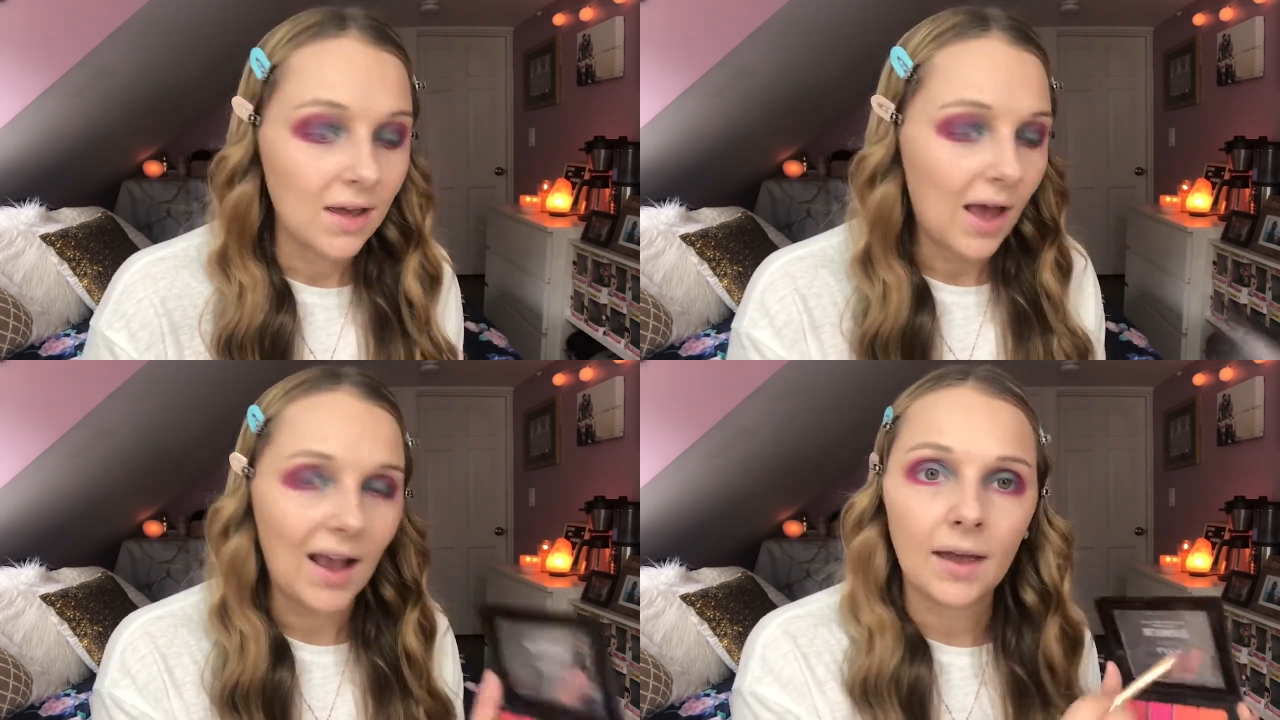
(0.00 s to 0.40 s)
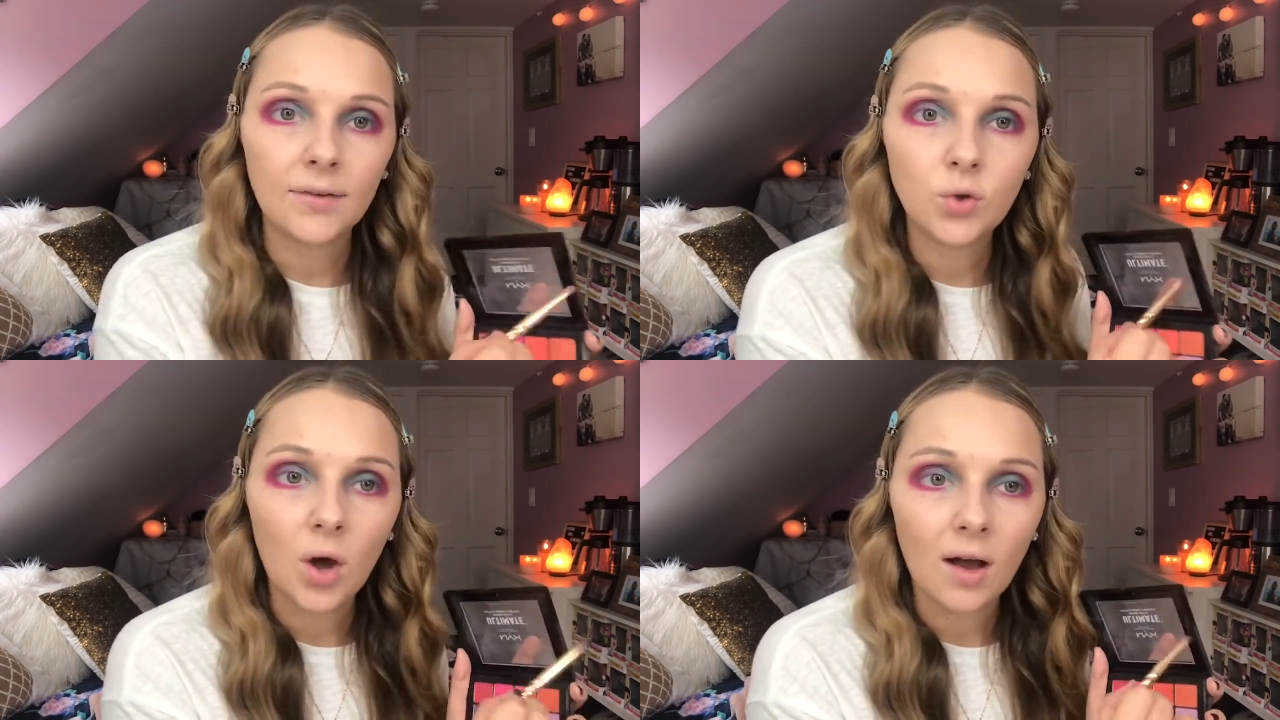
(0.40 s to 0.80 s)
I kind of
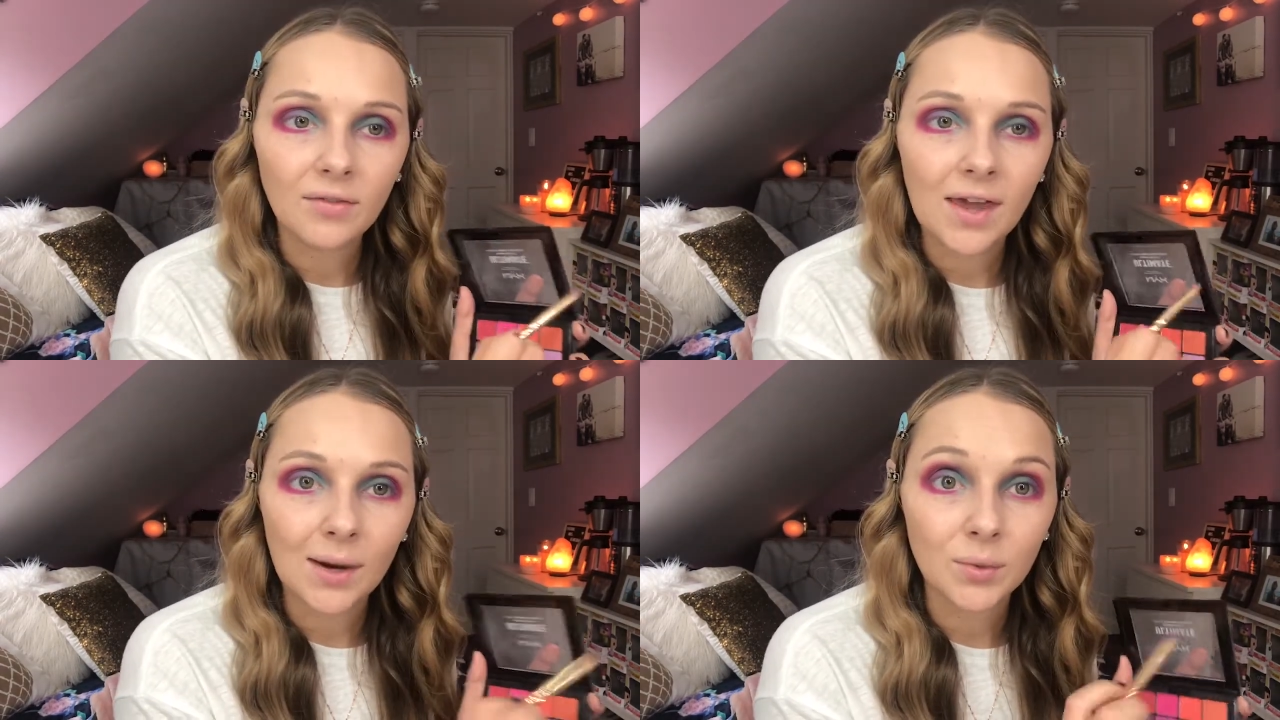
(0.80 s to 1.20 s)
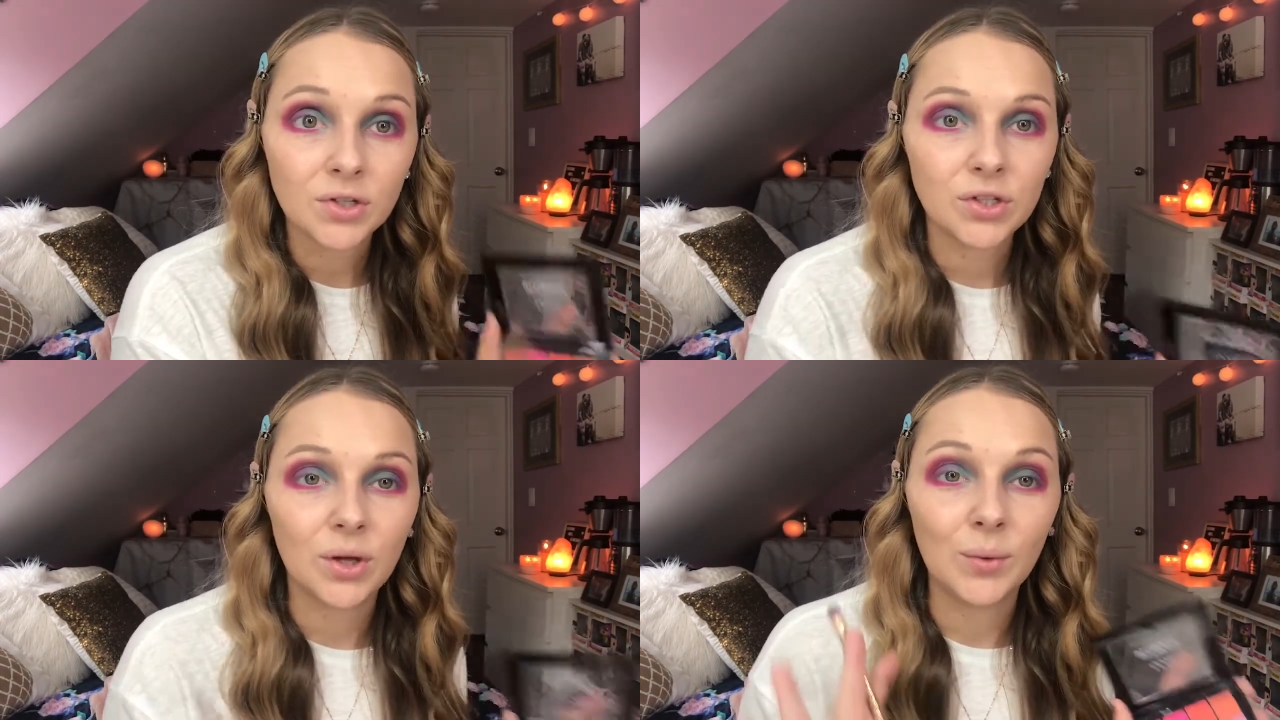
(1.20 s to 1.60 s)
do it off camera,
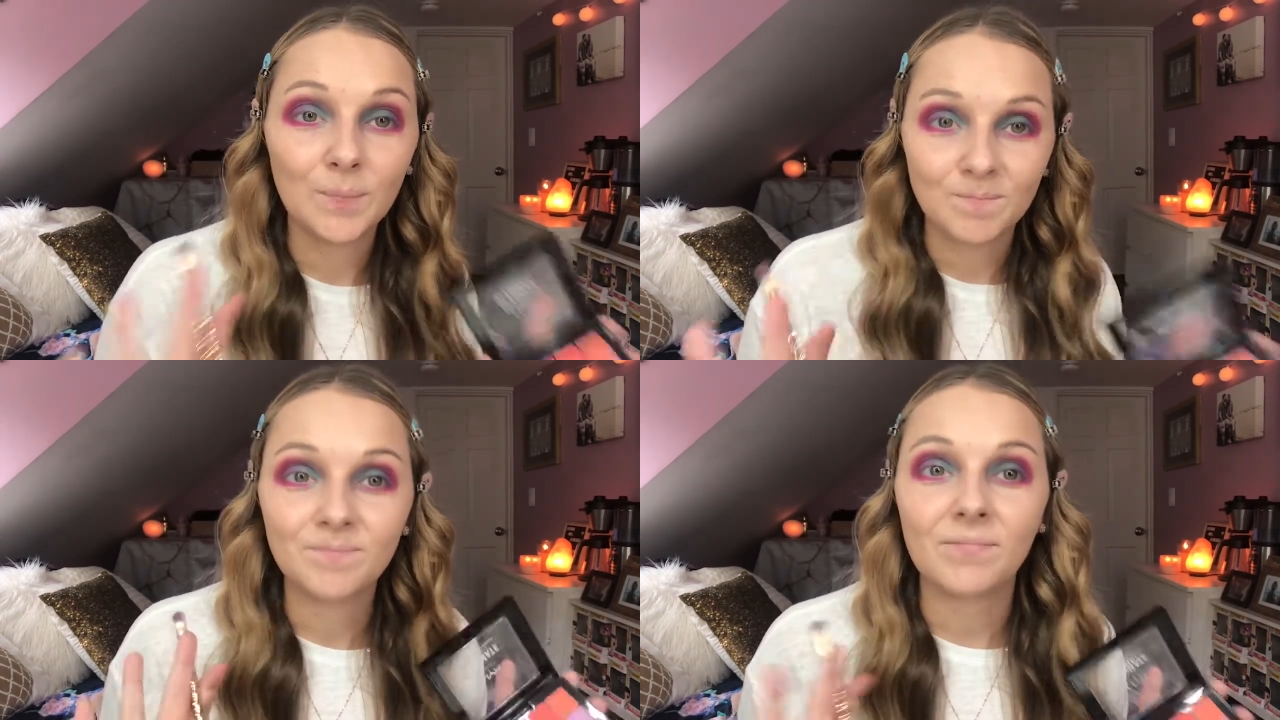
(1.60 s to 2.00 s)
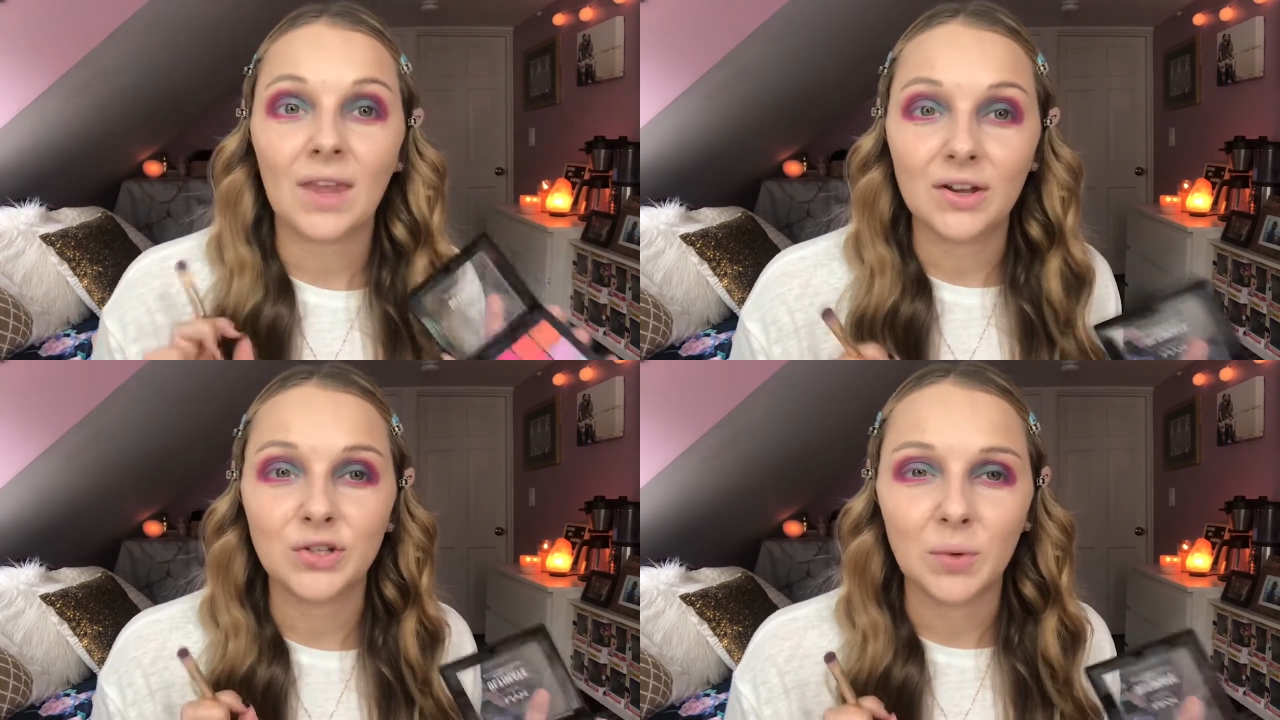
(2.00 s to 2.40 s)
so
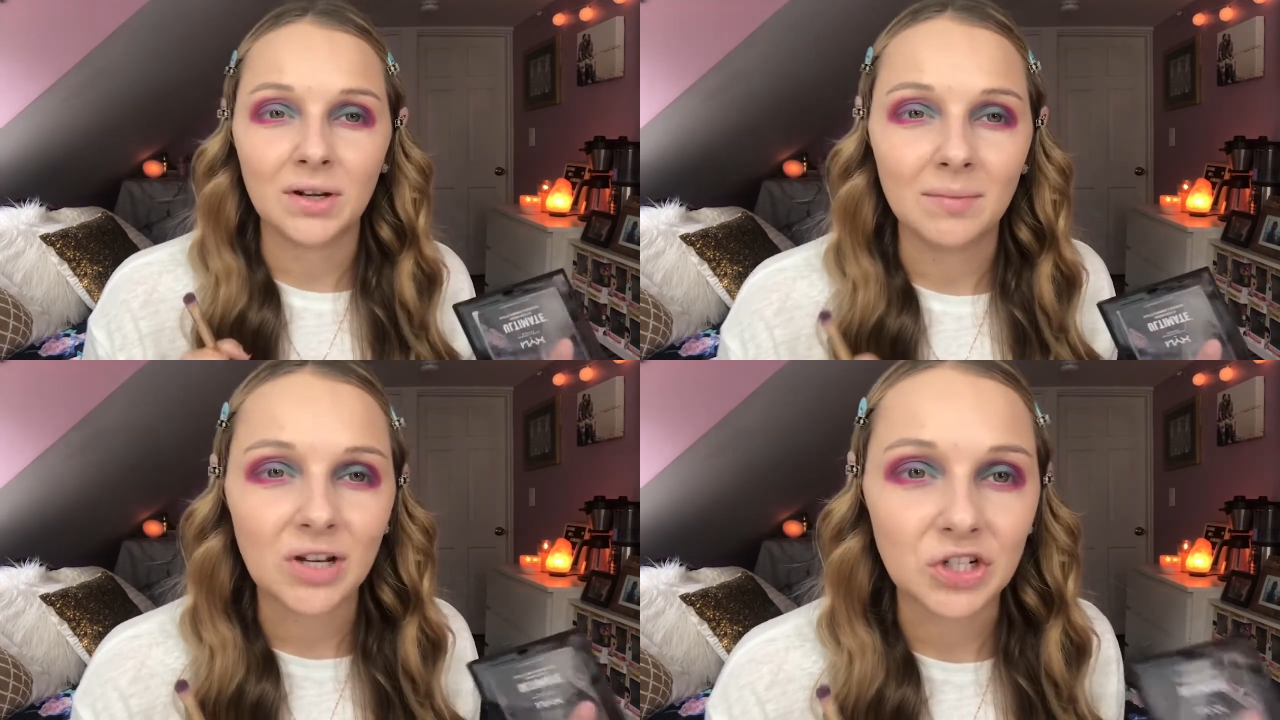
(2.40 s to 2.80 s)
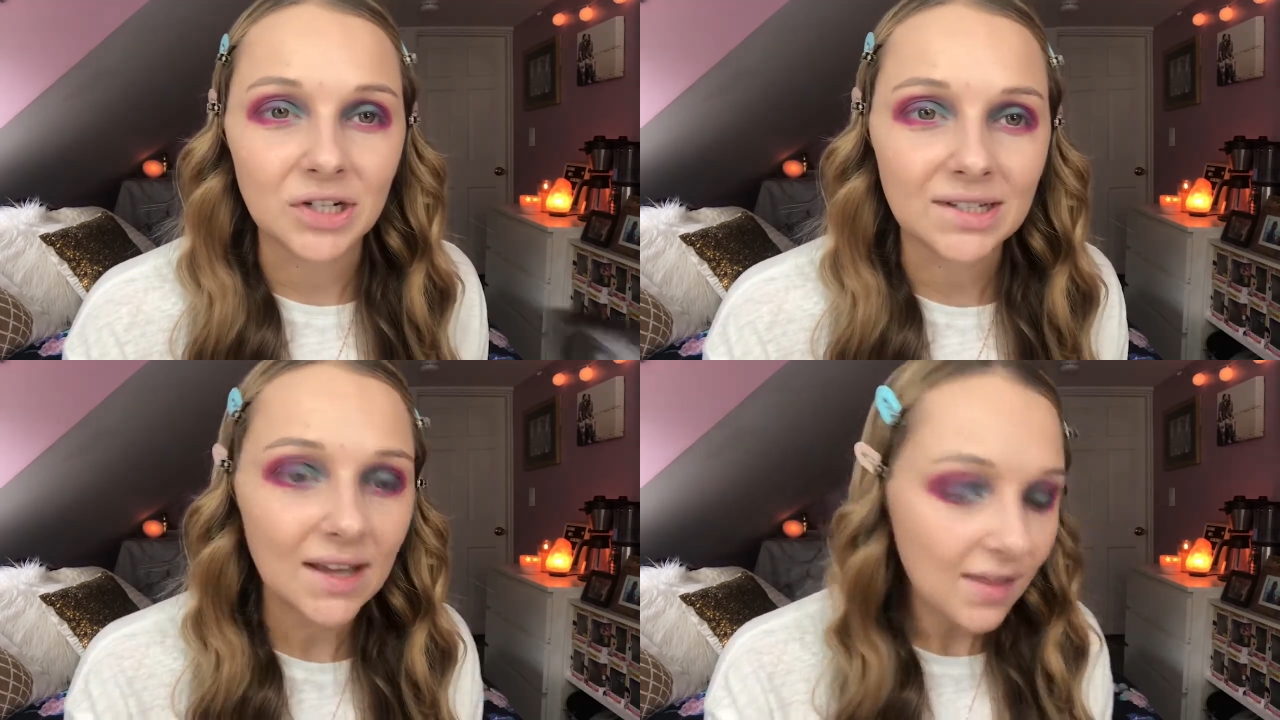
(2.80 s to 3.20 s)
I just wanted to make sure to
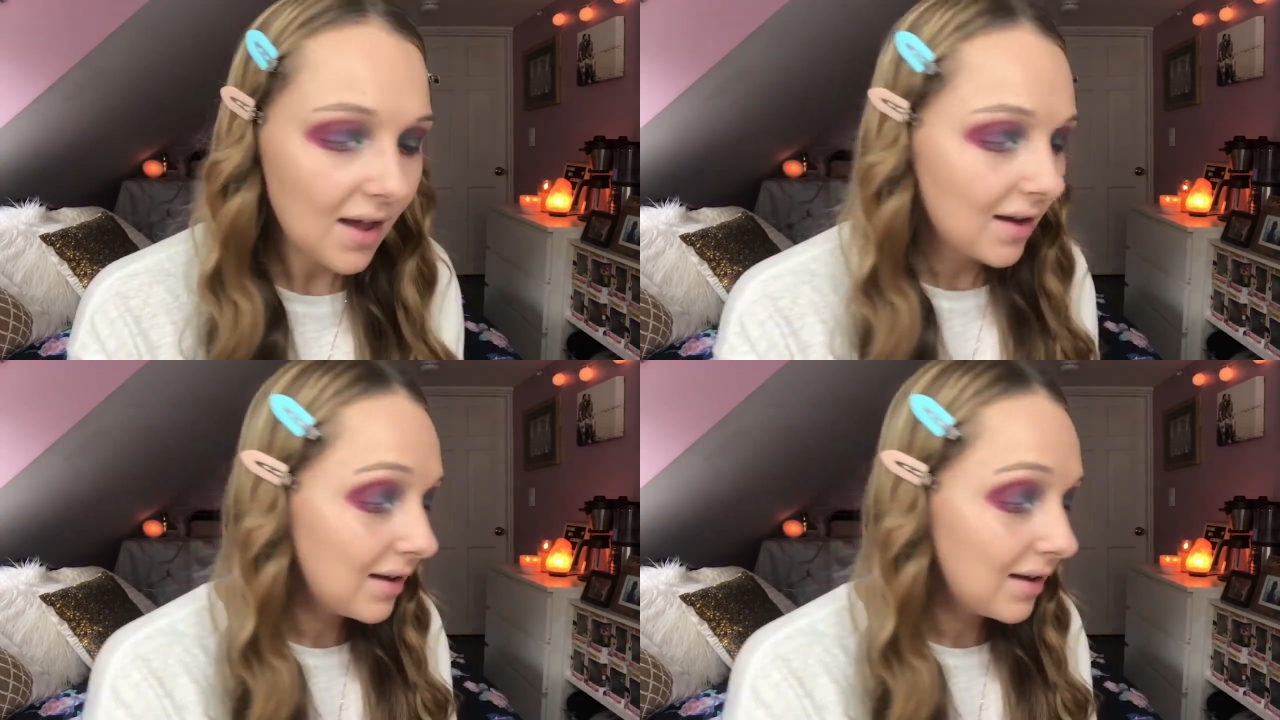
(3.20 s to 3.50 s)
say that.